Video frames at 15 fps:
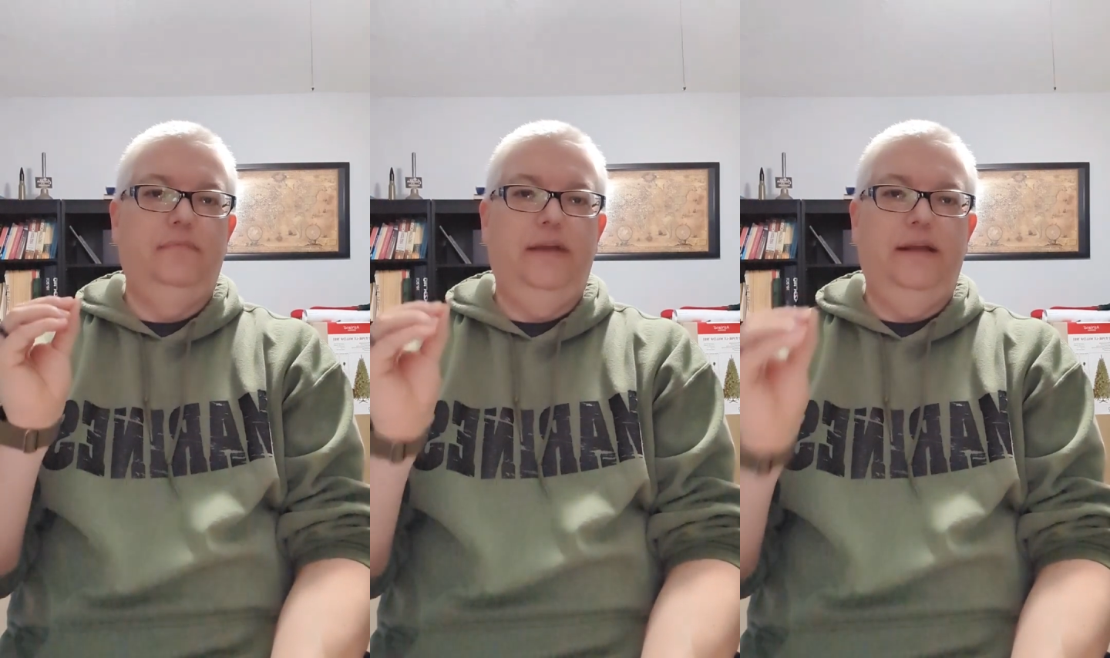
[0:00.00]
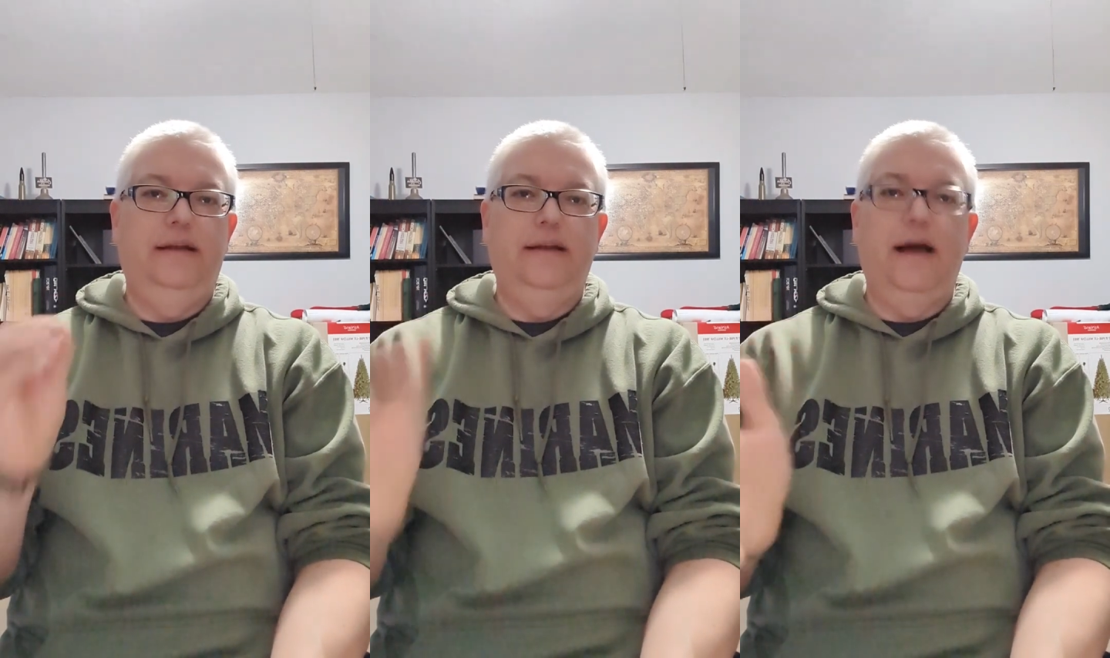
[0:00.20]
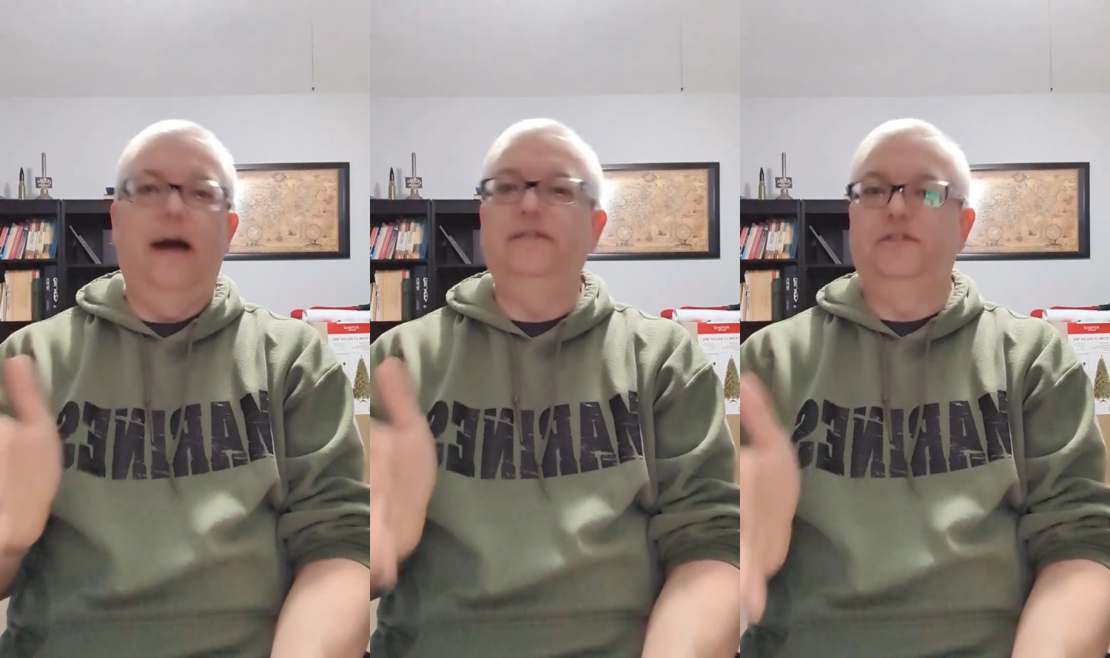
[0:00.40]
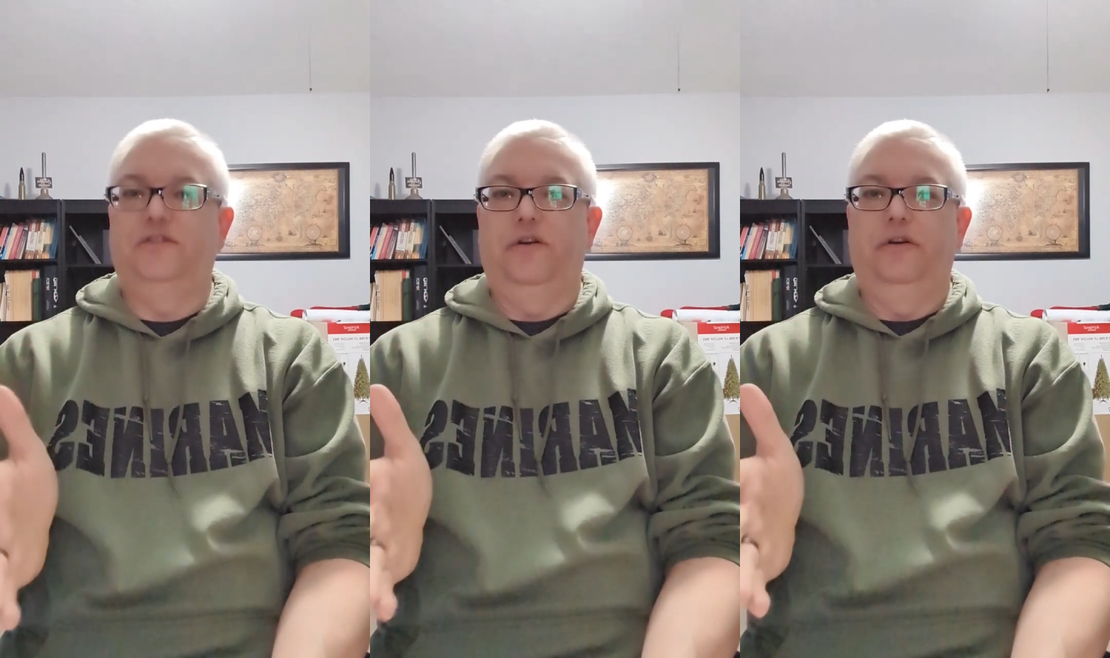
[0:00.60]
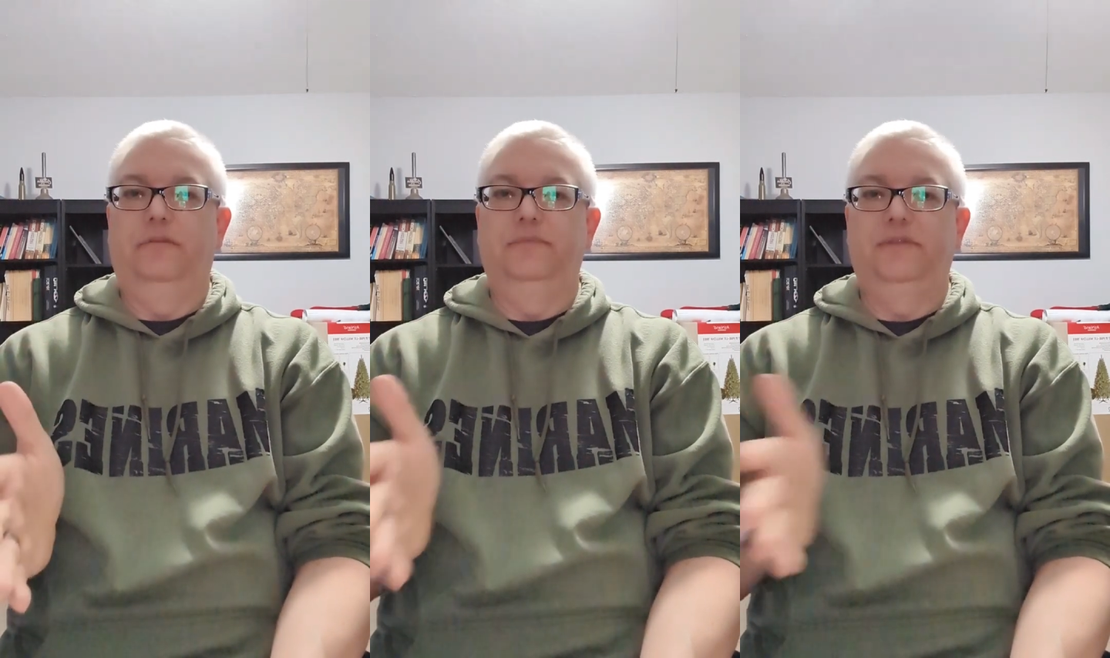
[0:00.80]
in God's
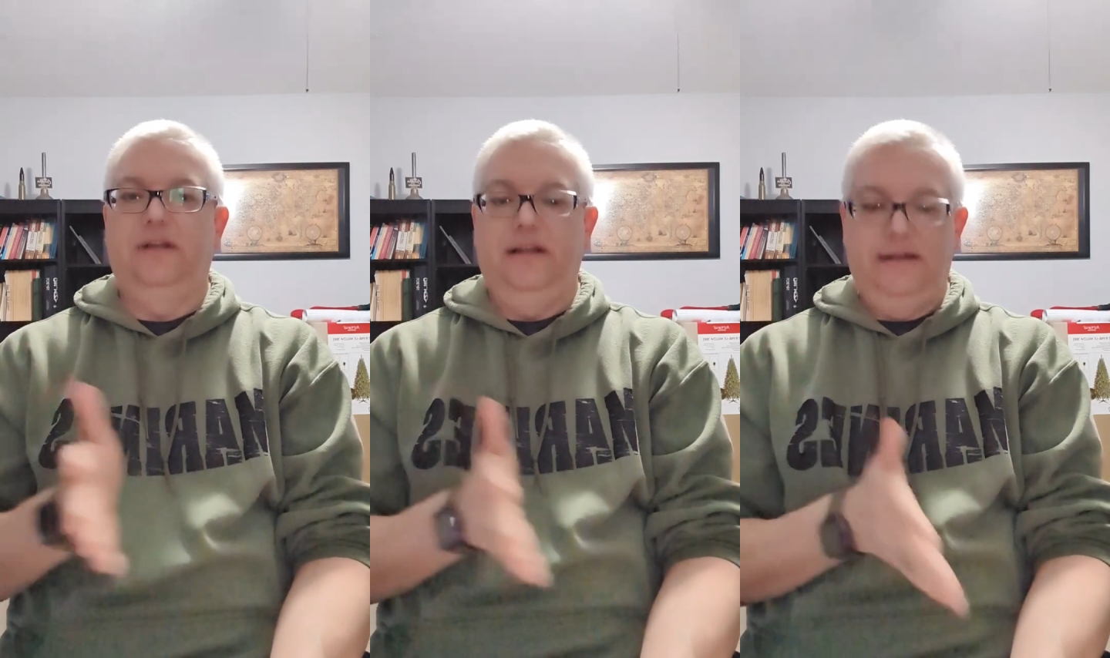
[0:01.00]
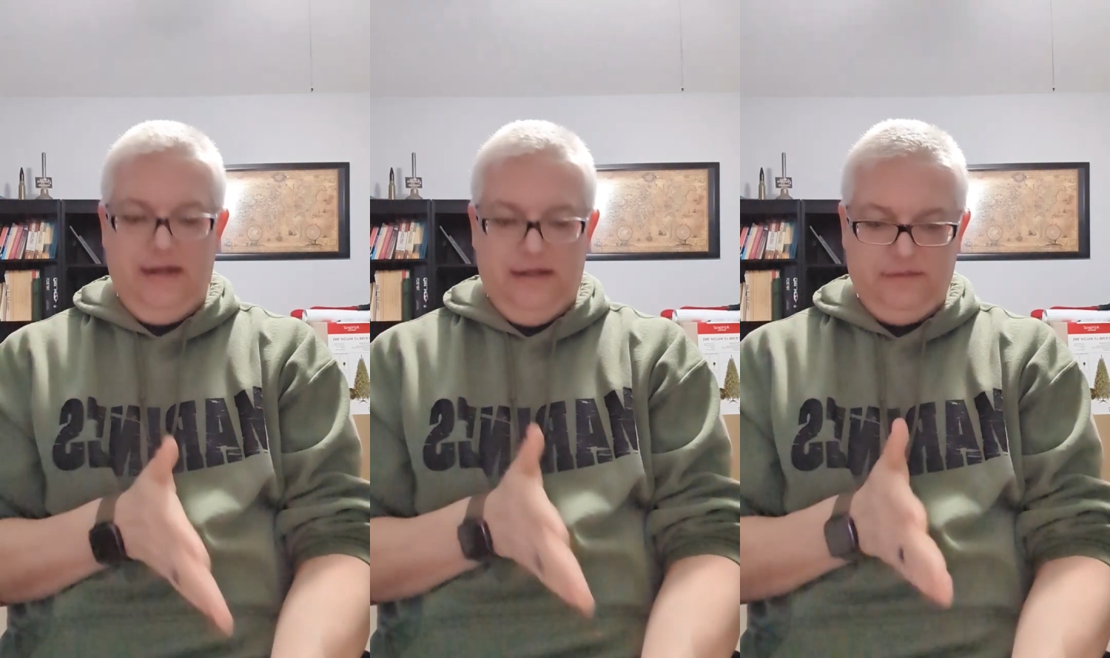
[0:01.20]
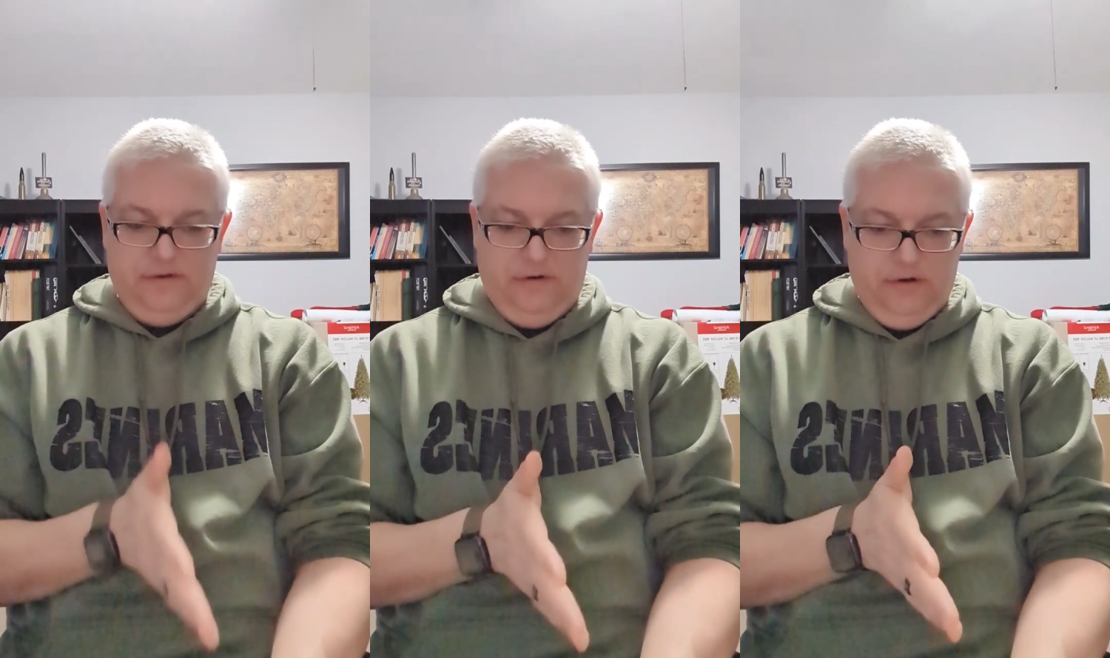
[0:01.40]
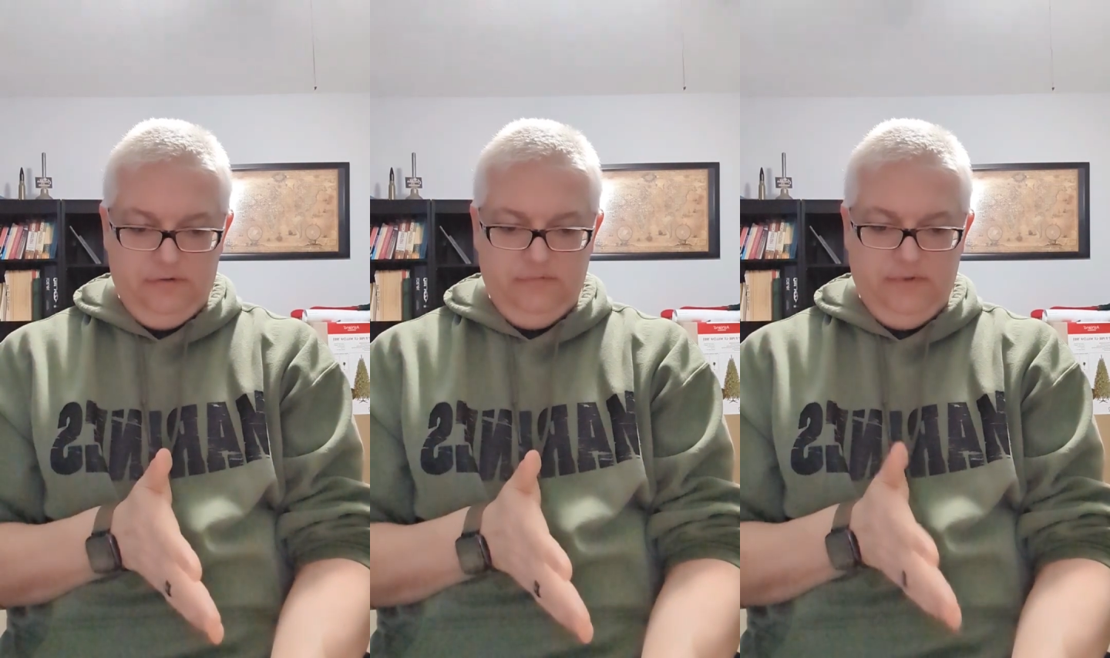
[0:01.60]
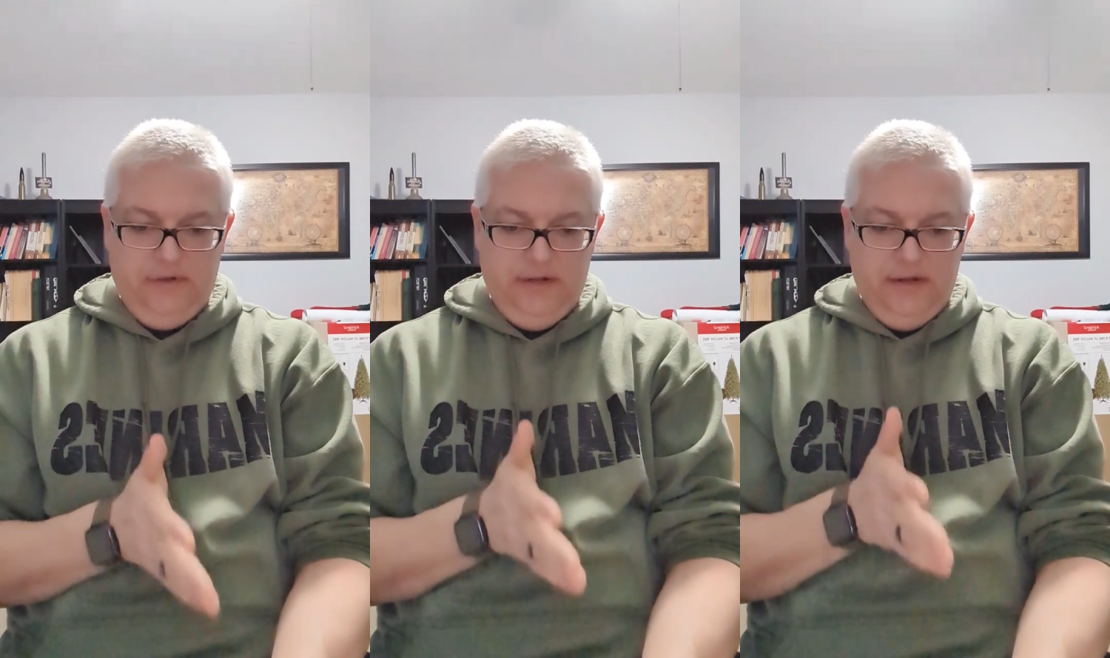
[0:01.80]
terms and not their
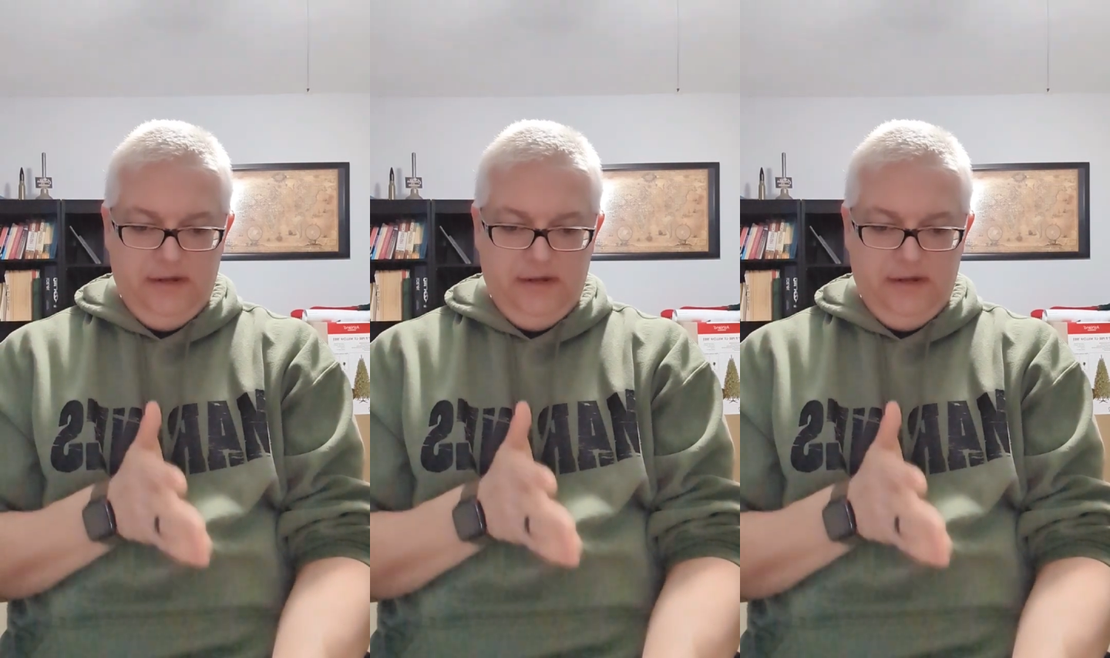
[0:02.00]
own